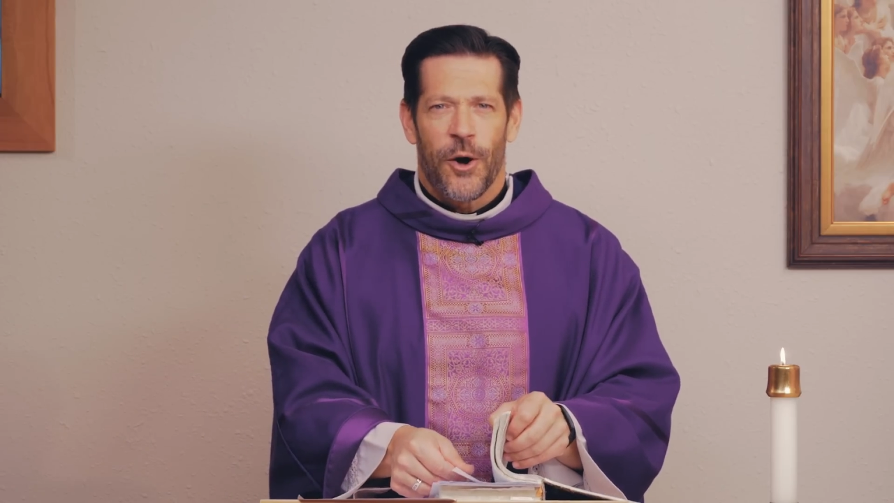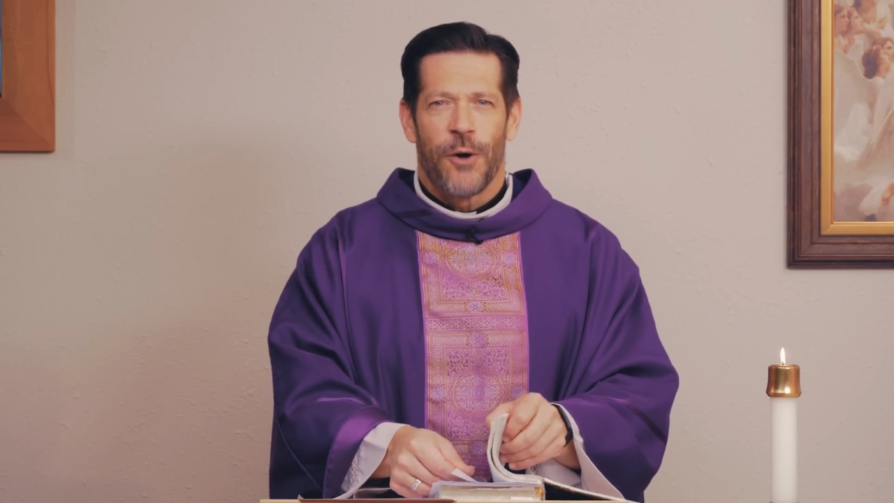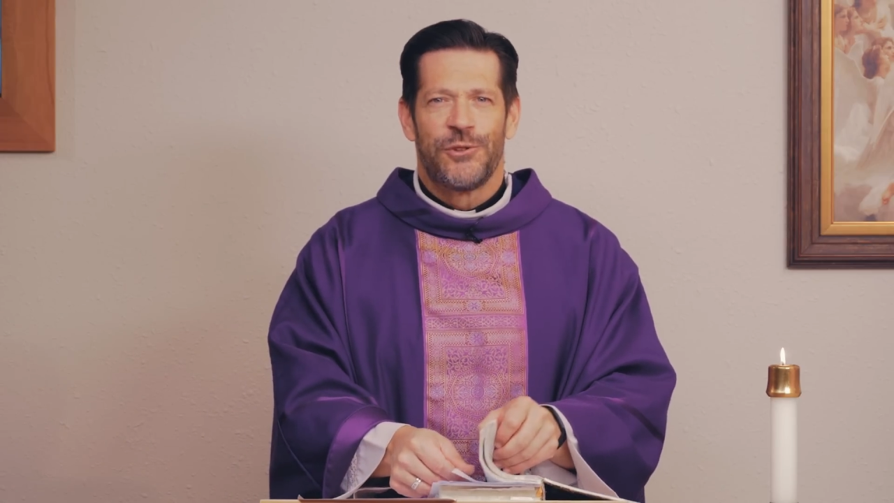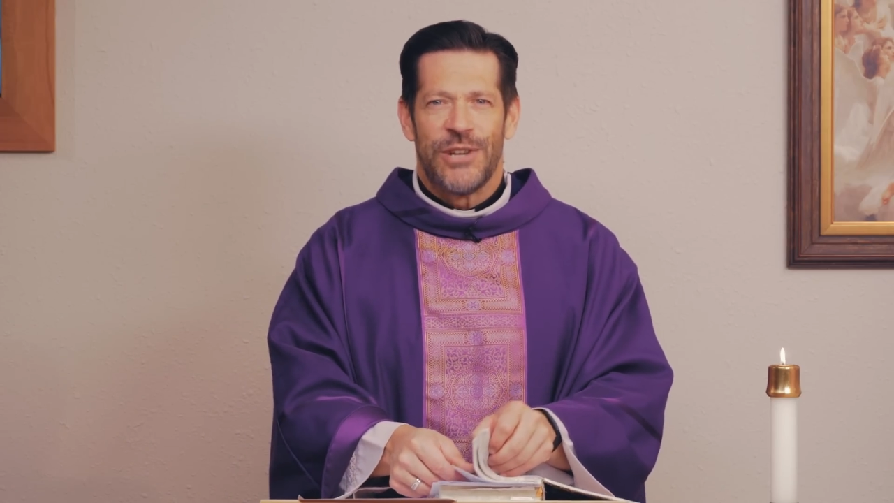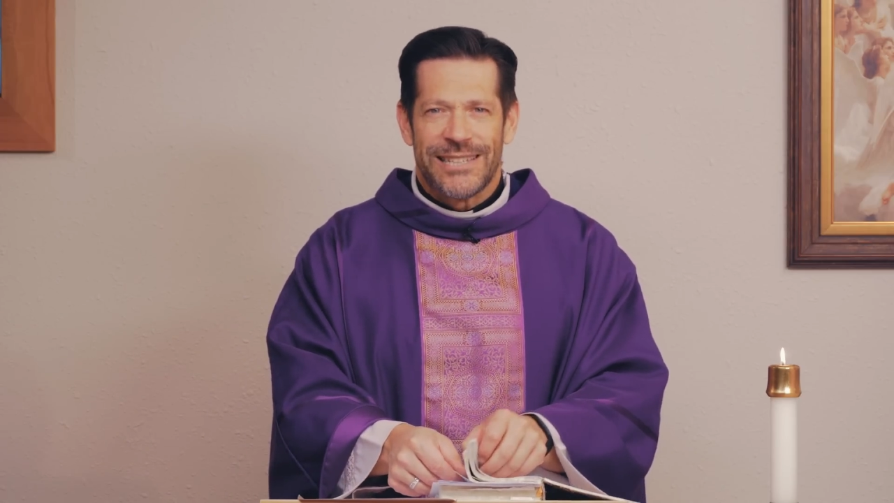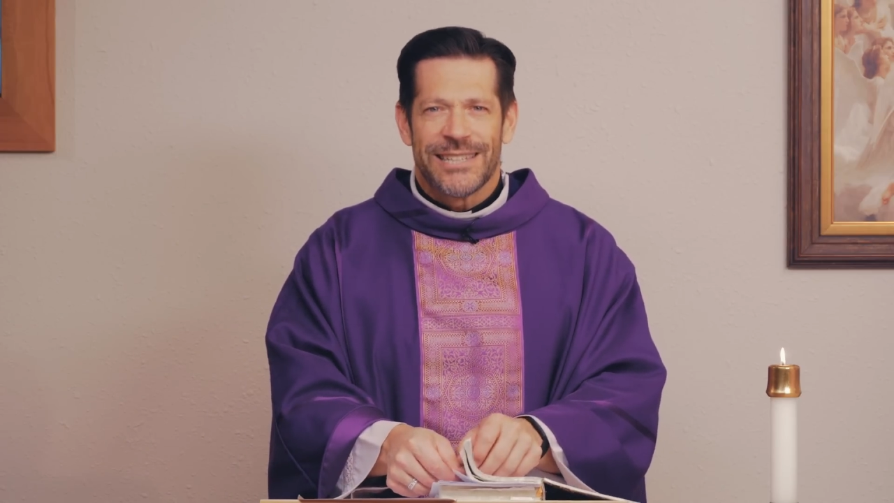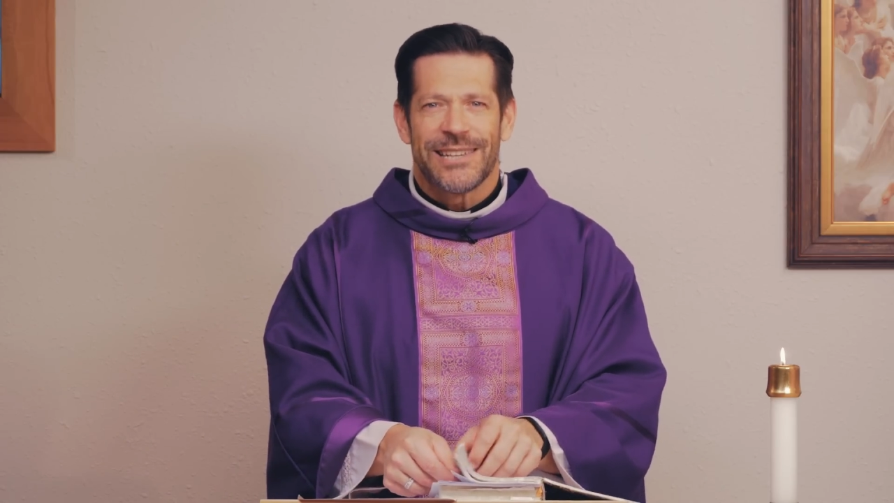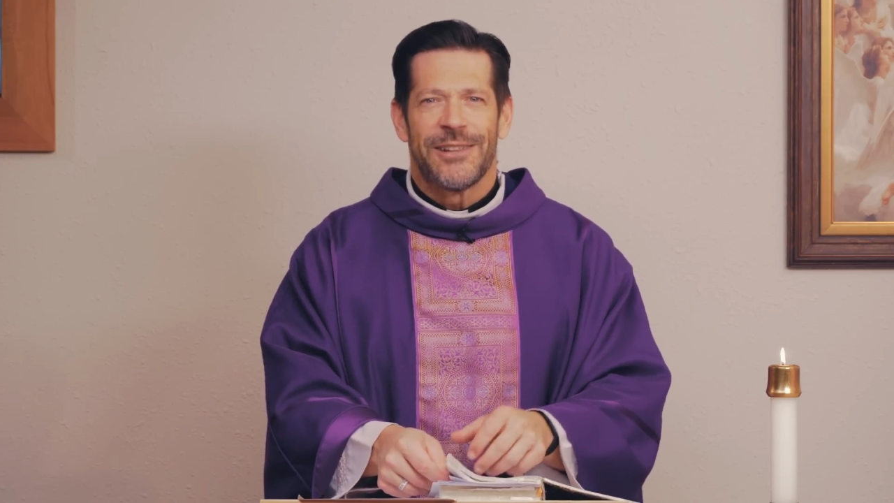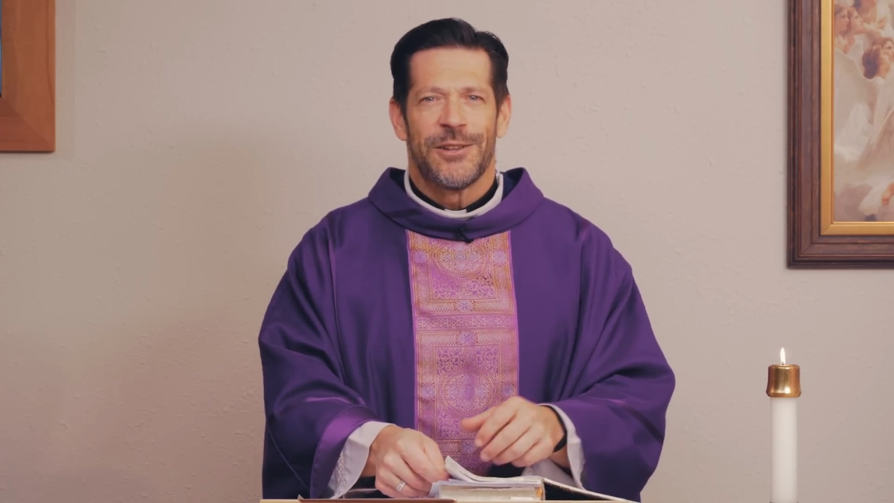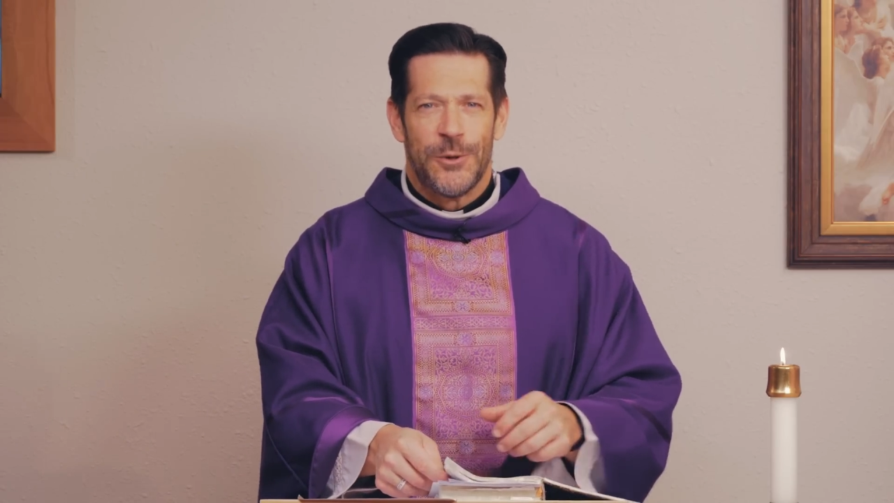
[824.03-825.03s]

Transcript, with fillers: of Jesus and the